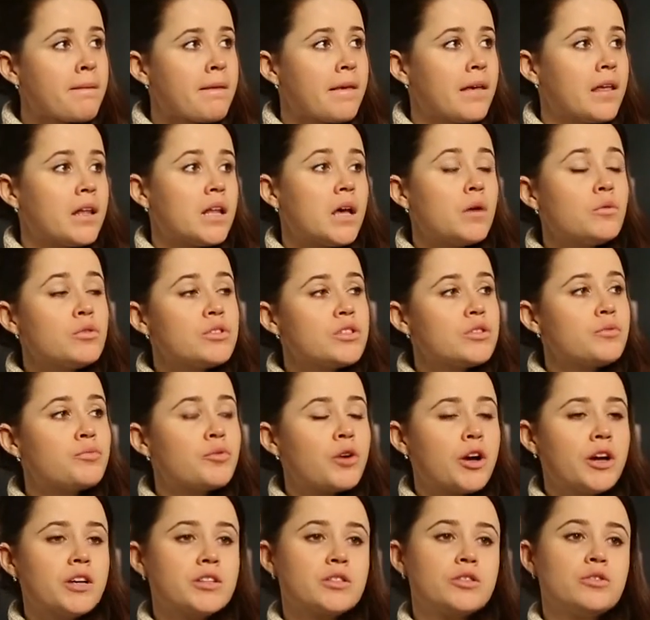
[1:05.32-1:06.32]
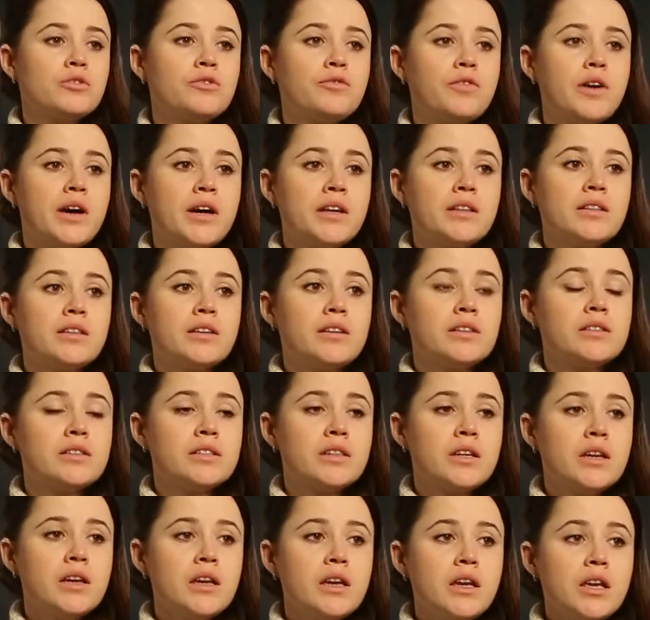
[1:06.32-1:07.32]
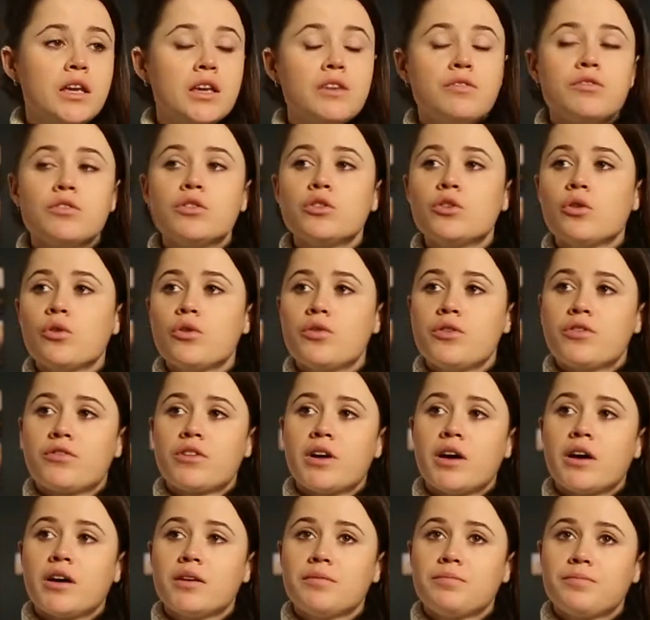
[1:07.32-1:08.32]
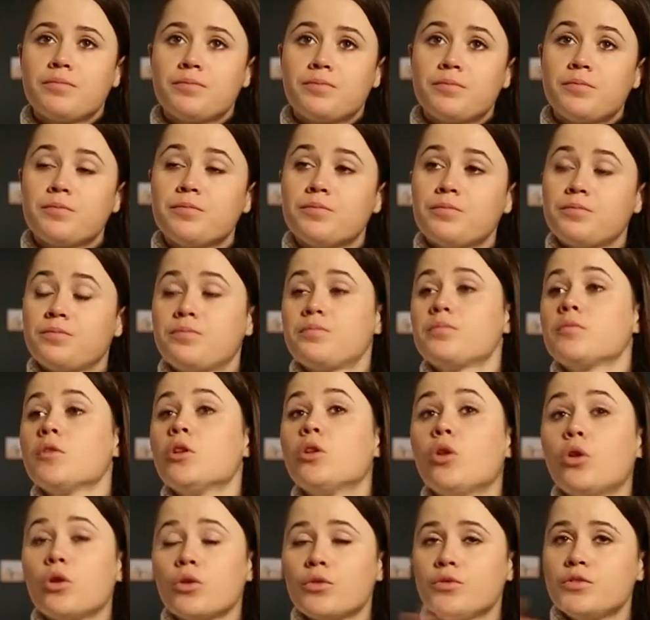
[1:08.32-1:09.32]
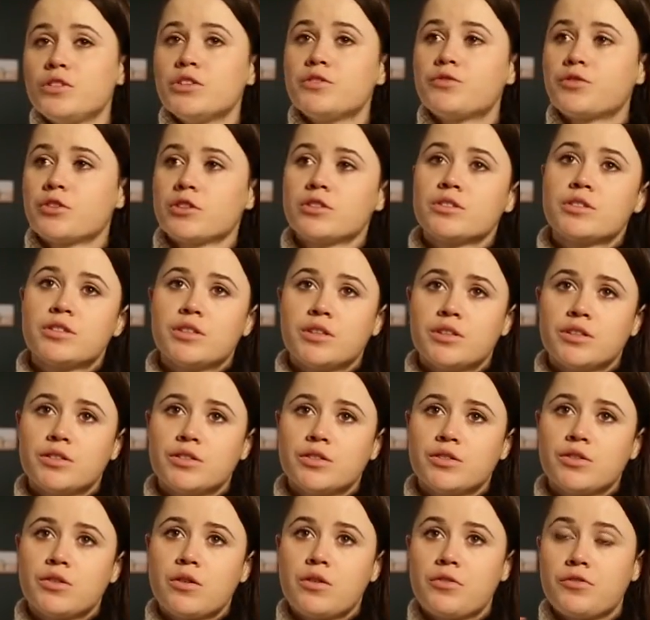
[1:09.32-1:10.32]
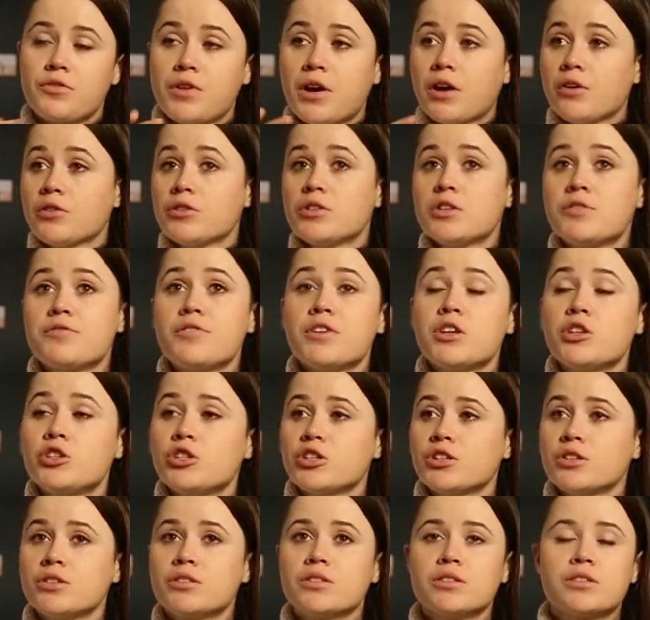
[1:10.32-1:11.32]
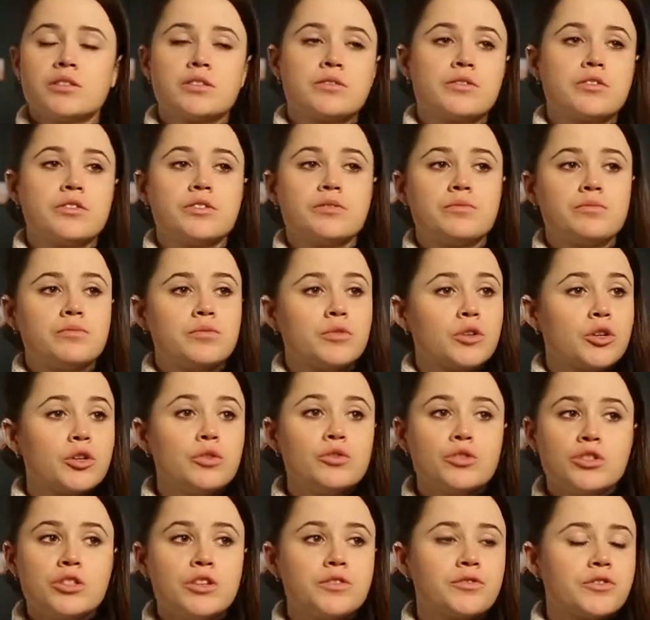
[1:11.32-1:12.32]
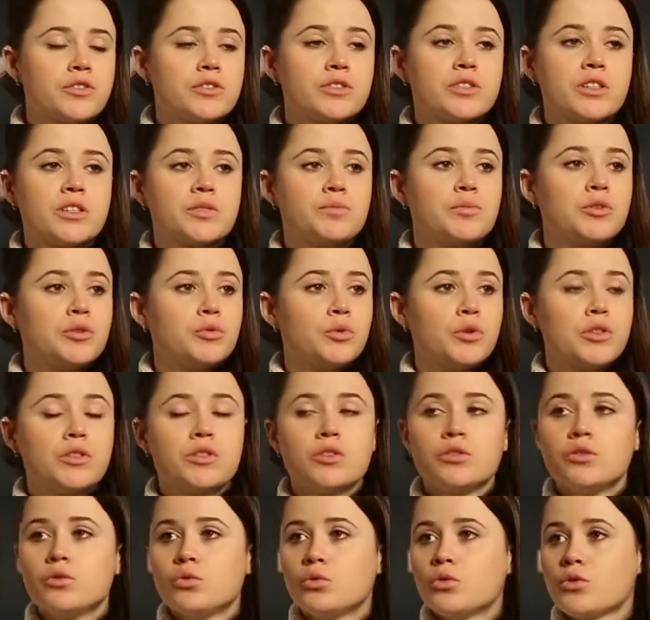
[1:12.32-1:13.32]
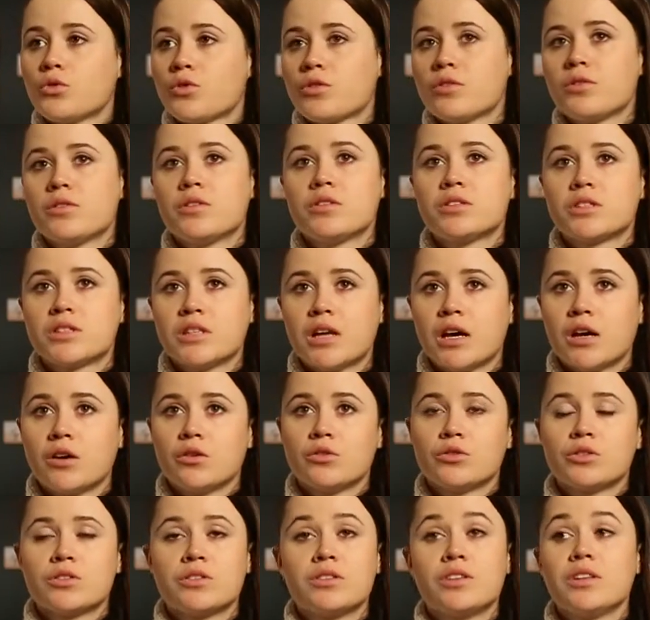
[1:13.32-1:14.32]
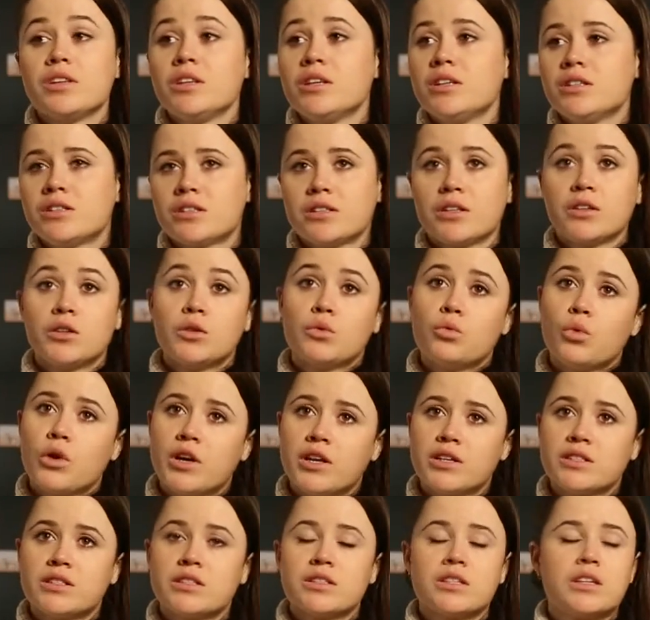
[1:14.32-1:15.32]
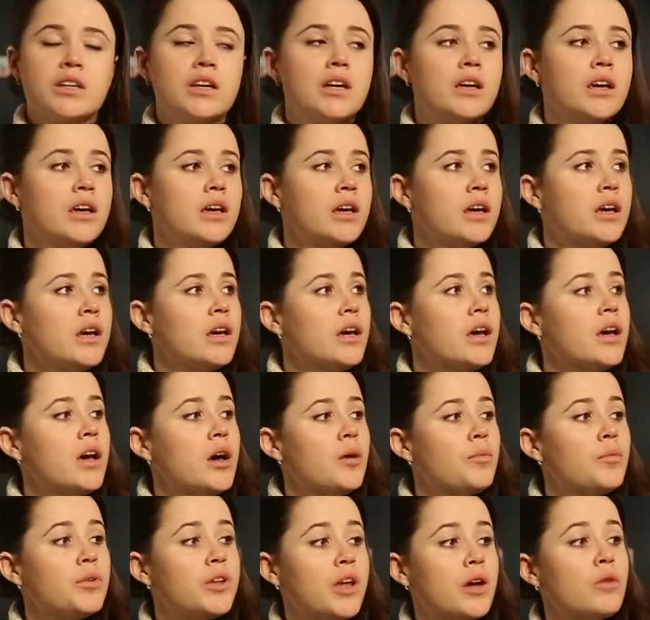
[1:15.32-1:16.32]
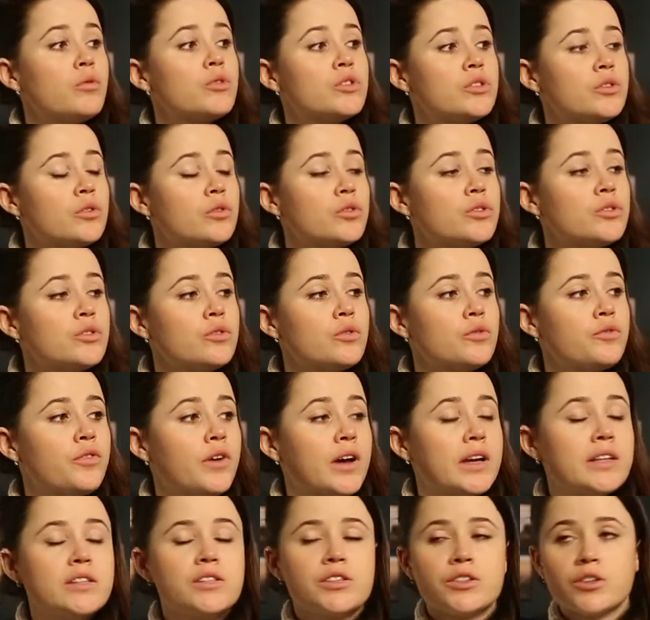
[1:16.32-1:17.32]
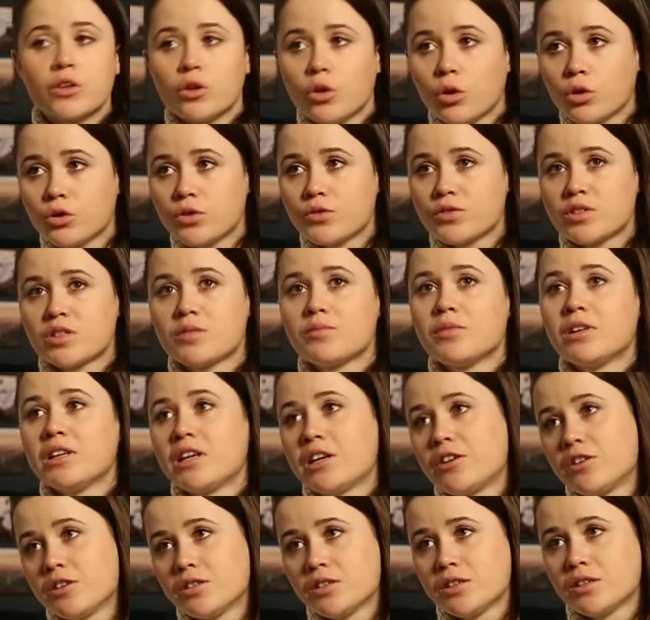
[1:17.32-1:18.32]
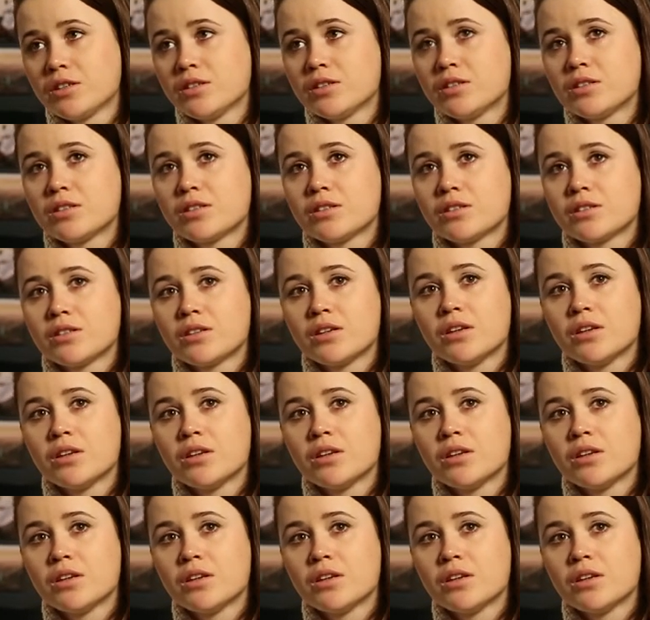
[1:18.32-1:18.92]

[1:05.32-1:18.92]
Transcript: And I was surprised to find that even though there are a lot of differences throughout the regions, the huge differences between the north and the south, the east and the west, but I was also finding a lot of similarities.